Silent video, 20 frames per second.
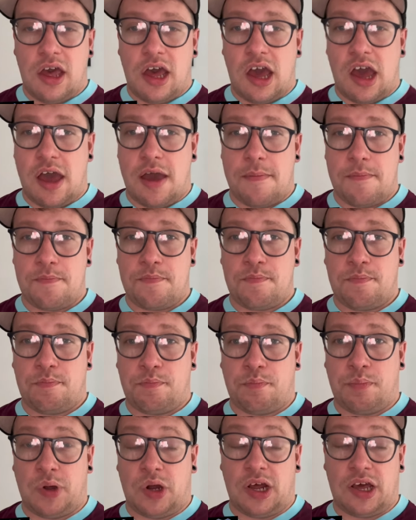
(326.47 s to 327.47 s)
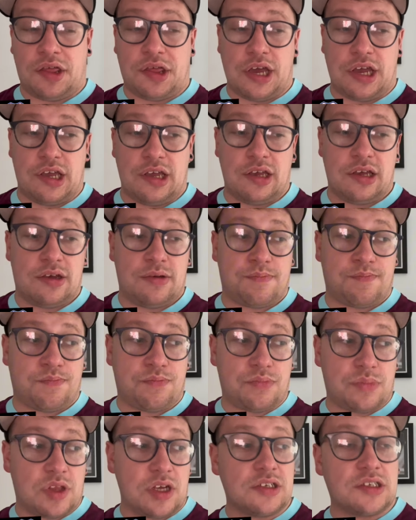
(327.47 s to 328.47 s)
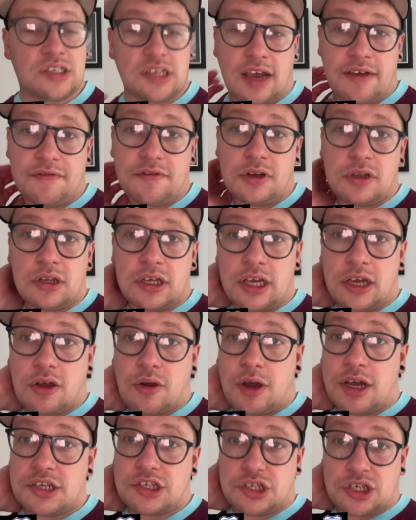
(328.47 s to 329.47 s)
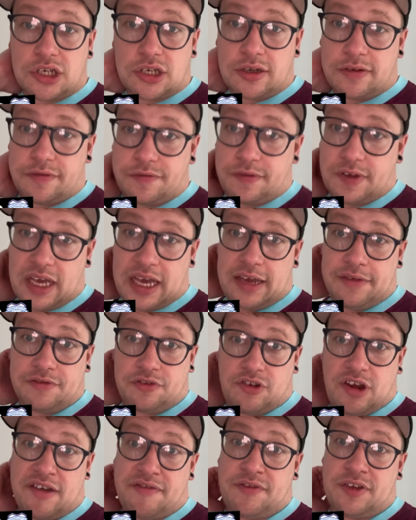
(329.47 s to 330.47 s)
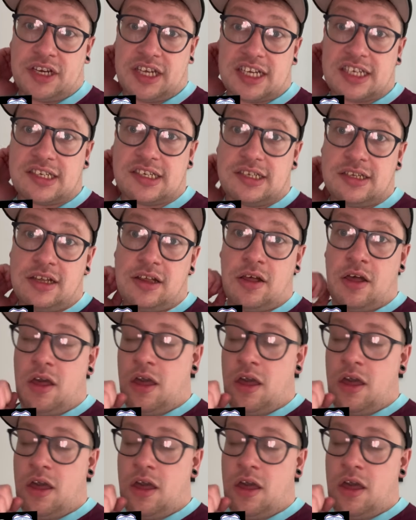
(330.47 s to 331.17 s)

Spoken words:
But I think there's definitely a question of if Trafford is,